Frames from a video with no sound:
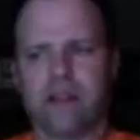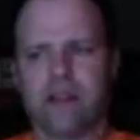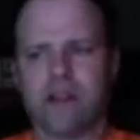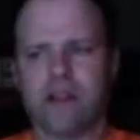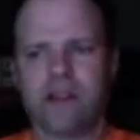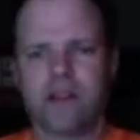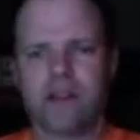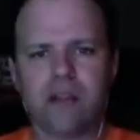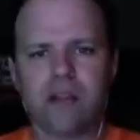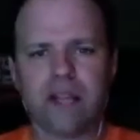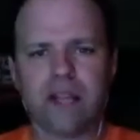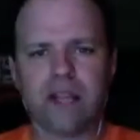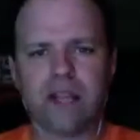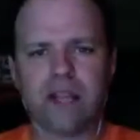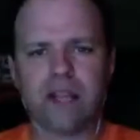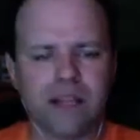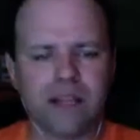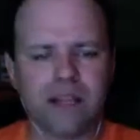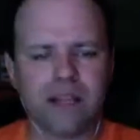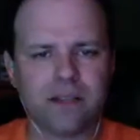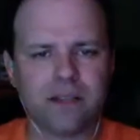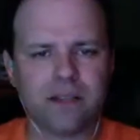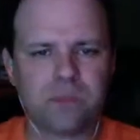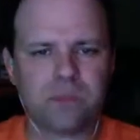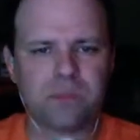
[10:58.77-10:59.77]
like
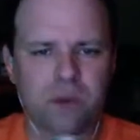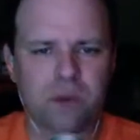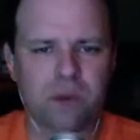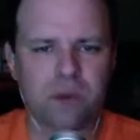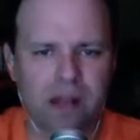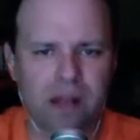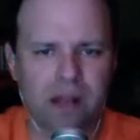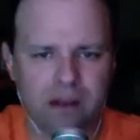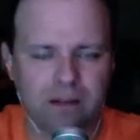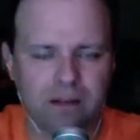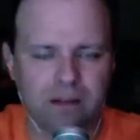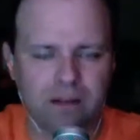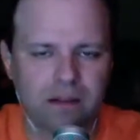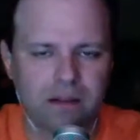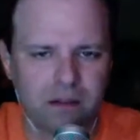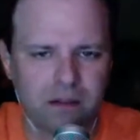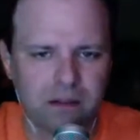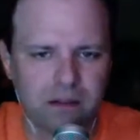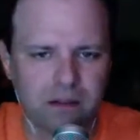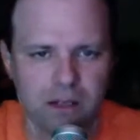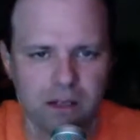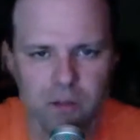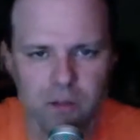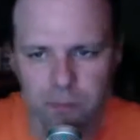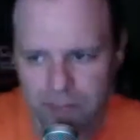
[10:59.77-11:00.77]
idiots, print out the
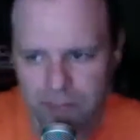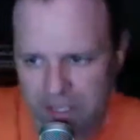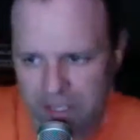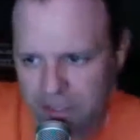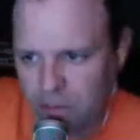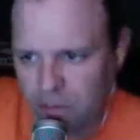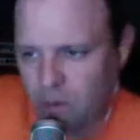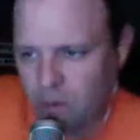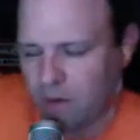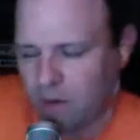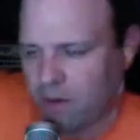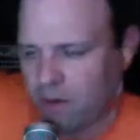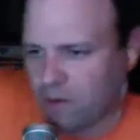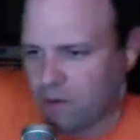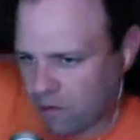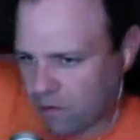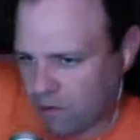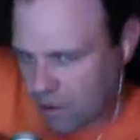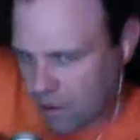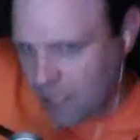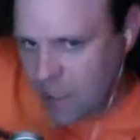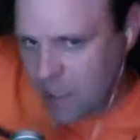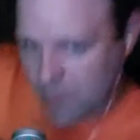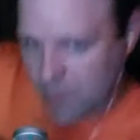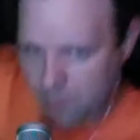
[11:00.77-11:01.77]
Big 12
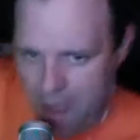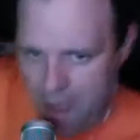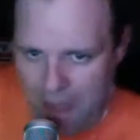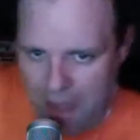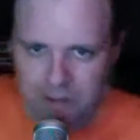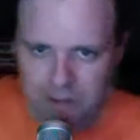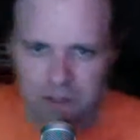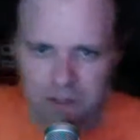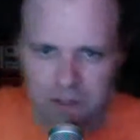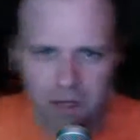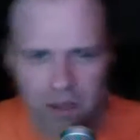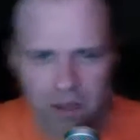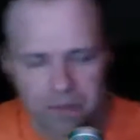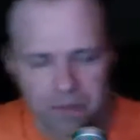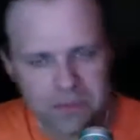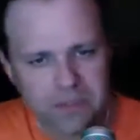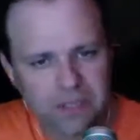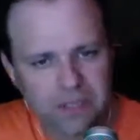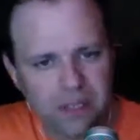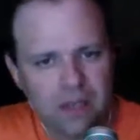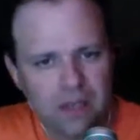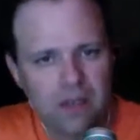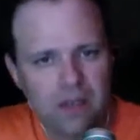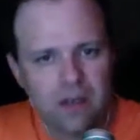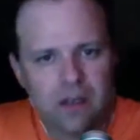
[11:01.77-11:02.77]
backdrops
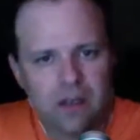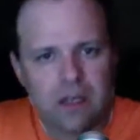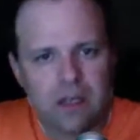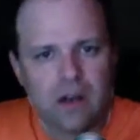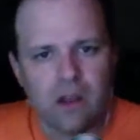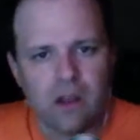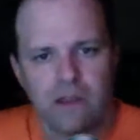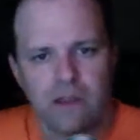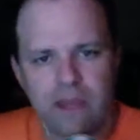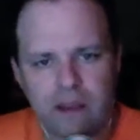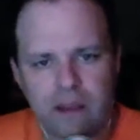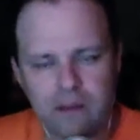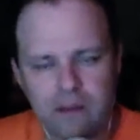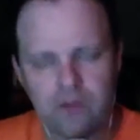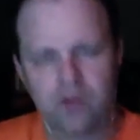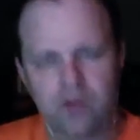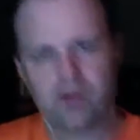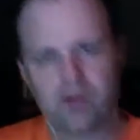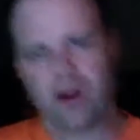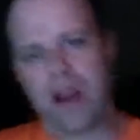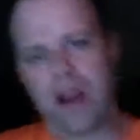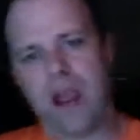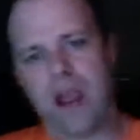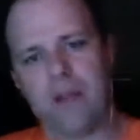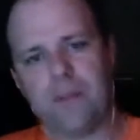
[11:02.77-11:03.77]
and all that
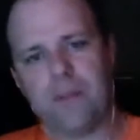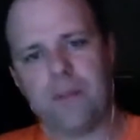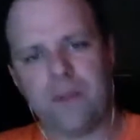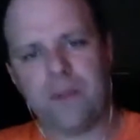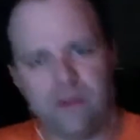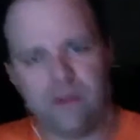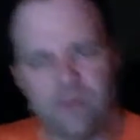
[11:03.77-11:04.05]
crap, and